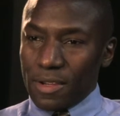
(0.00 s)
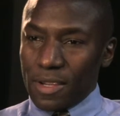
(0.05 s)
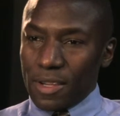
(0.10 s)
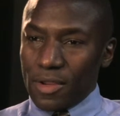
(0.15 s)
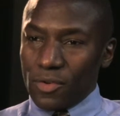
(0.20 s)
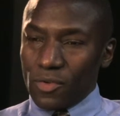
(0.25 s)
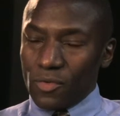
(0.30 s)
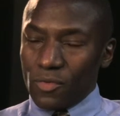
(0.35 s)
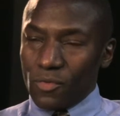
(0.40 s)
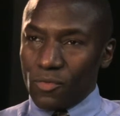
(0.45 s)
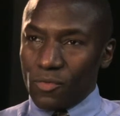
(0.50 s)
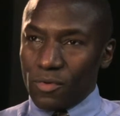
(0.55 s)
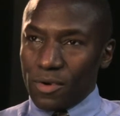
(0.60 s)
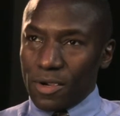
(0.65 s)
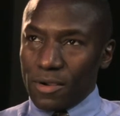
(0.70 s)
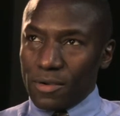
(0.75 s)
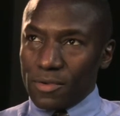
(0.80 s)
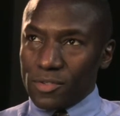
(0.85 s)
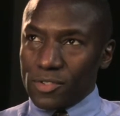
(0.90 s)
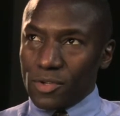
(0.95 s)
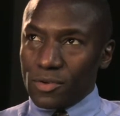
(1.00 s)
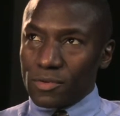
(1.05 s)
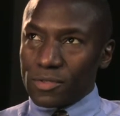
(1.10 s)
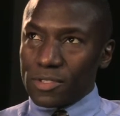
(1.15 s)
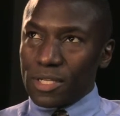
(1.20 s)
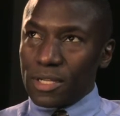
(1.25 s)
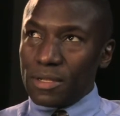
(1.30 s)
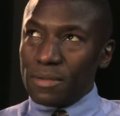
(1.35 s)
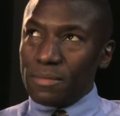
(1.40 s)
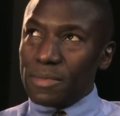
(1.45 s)
And so
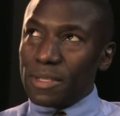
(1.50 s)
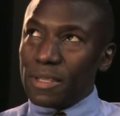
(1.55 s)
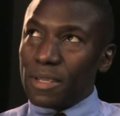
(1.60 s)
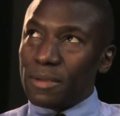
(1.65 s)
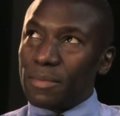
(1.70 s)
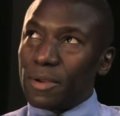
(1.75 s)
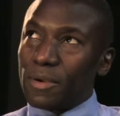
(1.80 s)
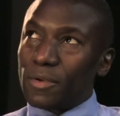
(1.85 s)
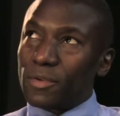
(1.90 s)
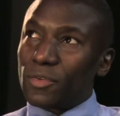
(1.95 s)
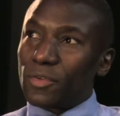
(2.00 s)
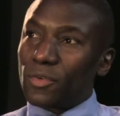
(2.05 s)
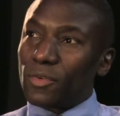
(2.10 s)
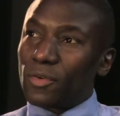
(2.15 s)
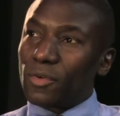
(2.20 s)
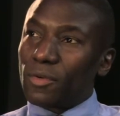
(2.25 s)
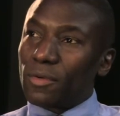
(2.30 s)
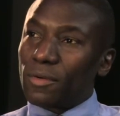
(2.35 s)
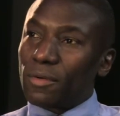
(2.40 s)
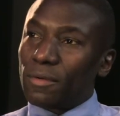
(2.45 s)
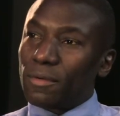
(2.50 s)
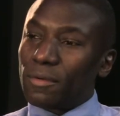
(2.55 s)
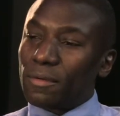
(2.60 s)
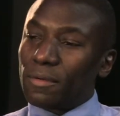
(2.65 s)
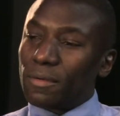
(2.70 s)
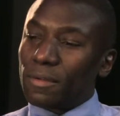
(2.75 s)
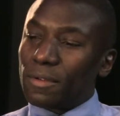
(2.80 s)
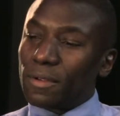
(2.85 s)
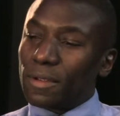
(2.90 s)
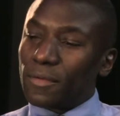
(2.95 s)
tell me about your,
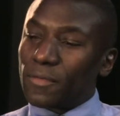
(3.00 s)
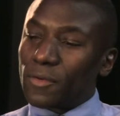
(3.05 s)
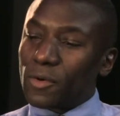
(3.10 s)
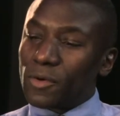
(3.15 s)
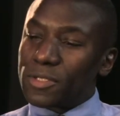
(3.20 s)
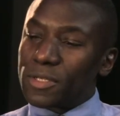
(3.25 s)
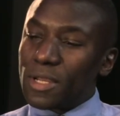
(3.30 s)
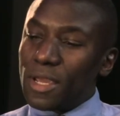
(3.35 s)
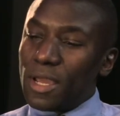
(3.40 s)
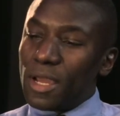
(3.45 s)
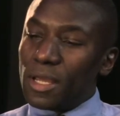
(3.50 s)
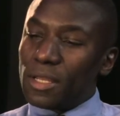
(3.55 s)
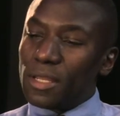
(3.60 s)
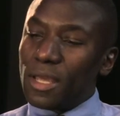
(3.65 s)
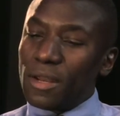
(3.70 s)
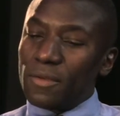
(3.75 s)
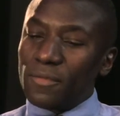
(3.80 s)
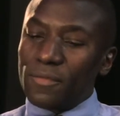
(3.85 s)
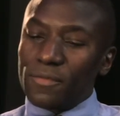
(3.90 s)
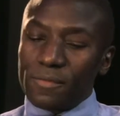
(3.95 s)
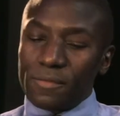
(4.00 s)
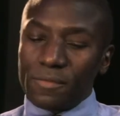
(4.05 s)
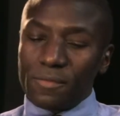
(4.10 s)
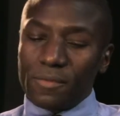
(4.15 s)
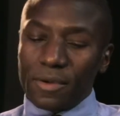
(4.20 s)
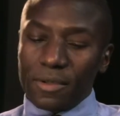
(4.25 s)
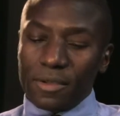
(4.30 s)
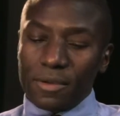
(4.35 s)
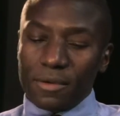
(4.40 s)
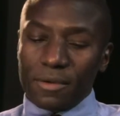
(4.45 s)
of course, a lot of
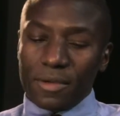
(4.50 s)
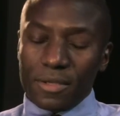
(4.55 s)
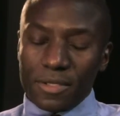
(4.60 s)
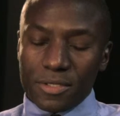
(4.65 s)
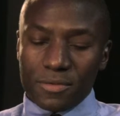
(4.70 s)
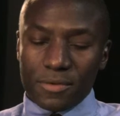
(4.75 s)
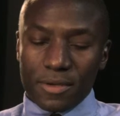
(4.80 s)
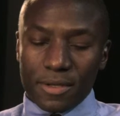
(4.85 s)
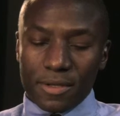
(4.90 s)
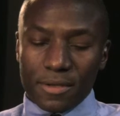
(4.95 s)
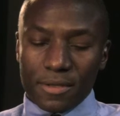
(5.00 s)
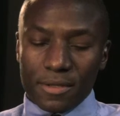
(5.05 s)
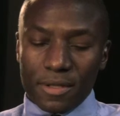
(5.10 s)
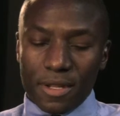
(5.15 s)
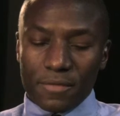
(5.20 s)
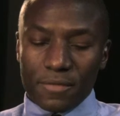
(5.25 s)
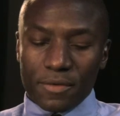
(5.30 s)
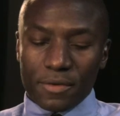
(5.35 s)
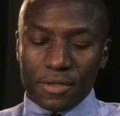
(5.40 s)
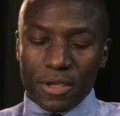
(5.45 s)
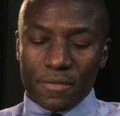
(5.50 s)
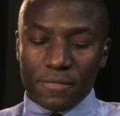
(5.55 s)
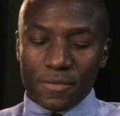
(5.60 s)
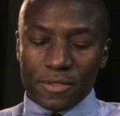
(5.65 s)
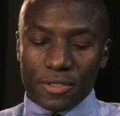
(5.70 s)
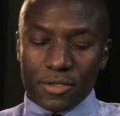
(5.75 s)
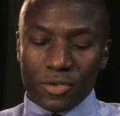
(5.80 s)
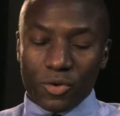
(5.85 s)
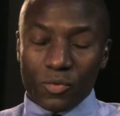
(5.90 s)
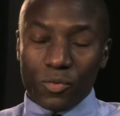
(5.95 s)
what your history, a lot of your life
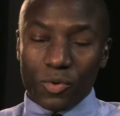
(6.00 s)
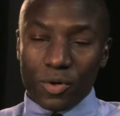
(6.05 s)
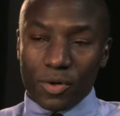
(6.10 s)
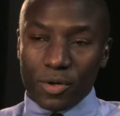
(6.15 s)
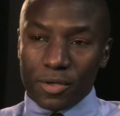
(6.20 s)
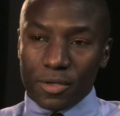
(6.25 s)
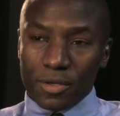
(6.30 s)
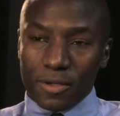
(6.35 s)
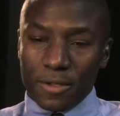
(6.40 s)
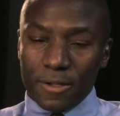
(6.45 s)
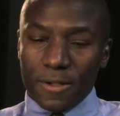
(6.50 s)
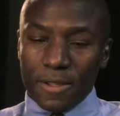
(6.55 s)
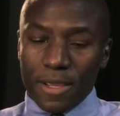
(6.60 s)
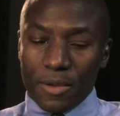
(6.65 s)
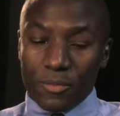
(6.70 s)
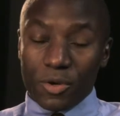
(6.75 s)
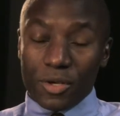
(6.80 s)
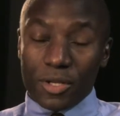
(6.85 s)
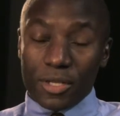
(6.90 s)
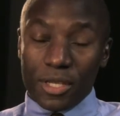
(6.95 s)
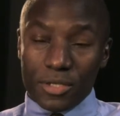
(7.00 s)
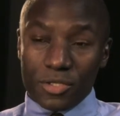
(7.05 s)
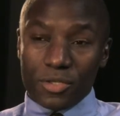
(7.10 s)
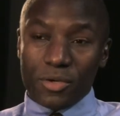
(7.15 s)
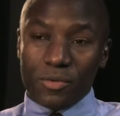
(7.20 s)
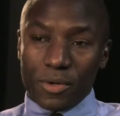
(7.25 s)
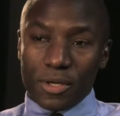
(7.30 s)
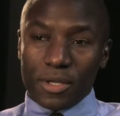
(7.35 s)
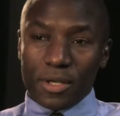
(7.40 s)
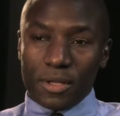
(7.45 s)
is in your work. And we're going to get
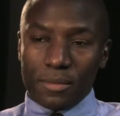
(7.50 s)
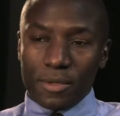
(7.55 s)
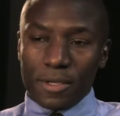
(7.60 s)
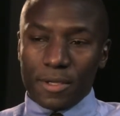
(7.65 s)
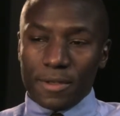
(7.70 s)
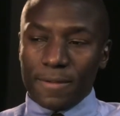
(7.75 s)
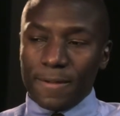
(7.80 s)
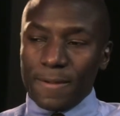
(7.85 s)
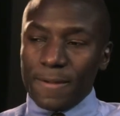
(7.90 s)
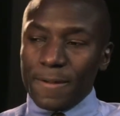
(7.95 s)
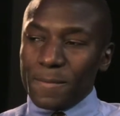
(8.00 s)
to your work in a bit.